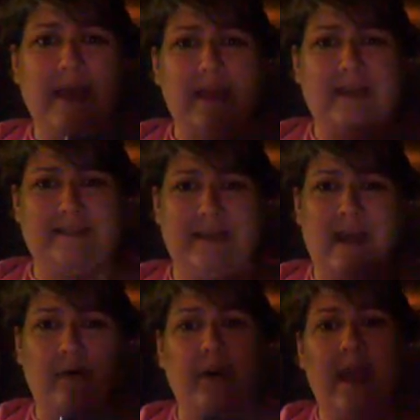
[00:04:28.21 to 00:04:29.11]
So
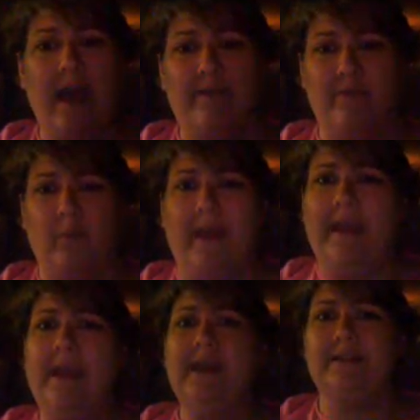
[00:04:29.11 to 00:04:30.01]
hopefully I'll get it
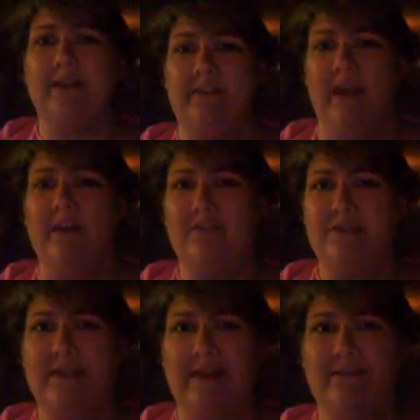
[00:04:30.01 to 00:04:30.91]
soon. If
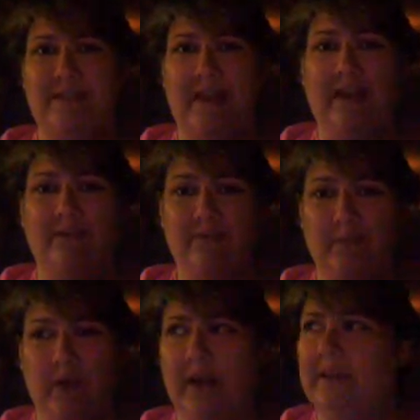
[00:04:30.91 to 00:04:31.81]
anyone's read it, let me
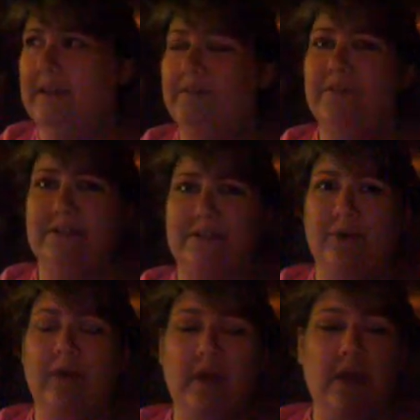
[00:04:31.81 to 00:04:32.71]
know what you
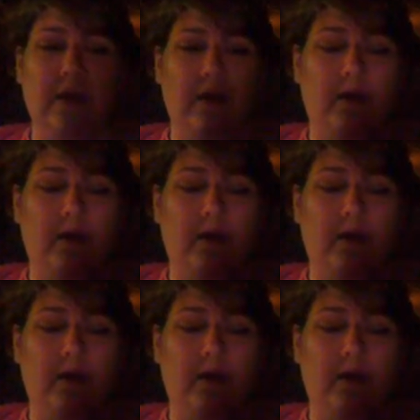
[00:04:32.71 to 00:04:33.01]
think.